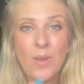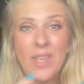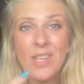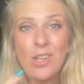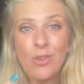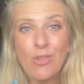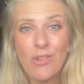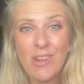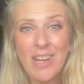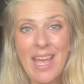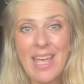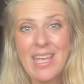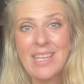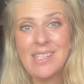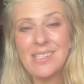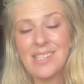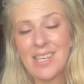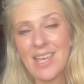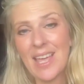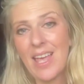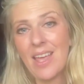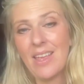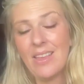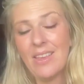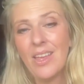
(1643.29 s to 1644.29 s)
We create
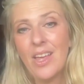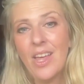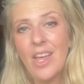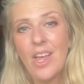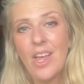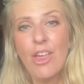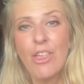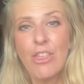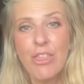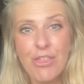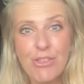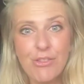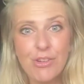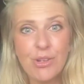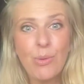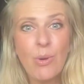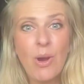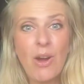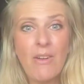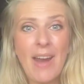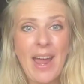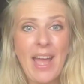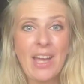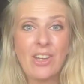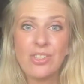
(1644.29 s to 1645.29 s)
it through
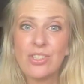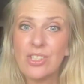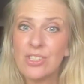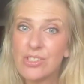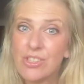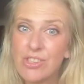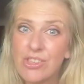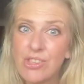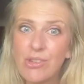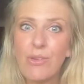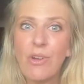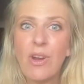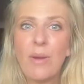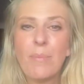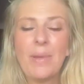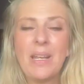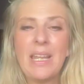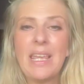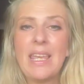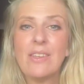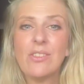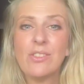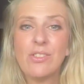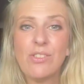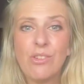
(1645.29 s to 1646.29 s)
our actions, through our
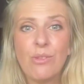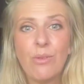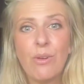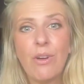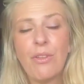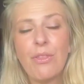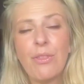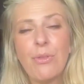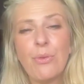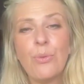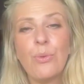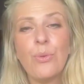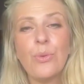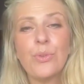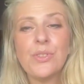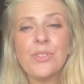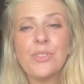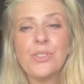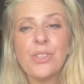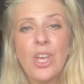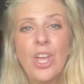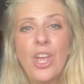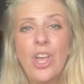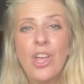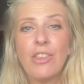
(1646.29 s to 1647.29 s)
beliefs, through our
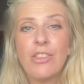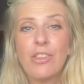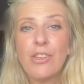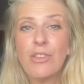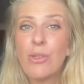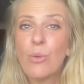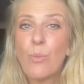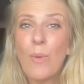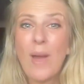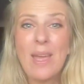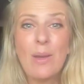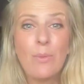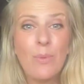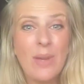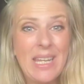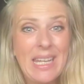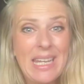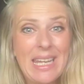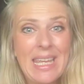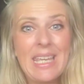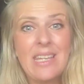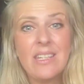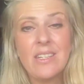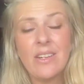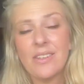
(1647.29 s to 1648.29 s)
thoughts, through the way we
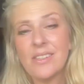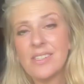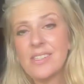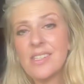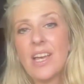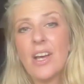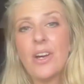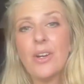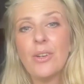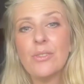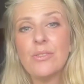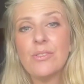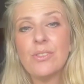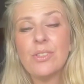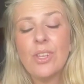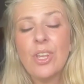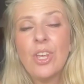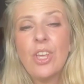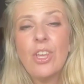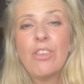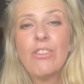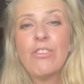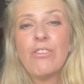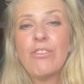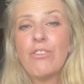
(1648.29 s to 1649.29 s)
lead ourselves,
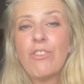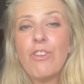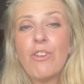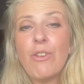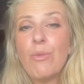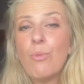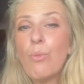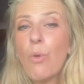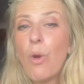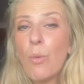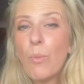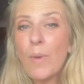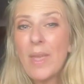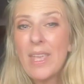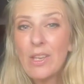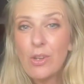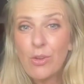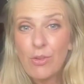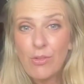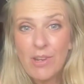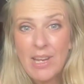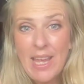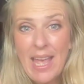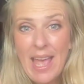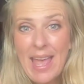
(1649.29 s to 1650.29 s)
through what we
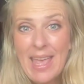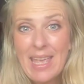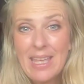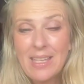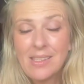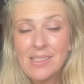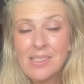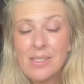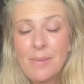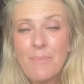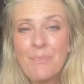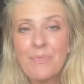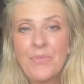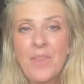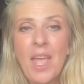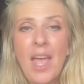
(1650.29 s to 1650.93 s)
create.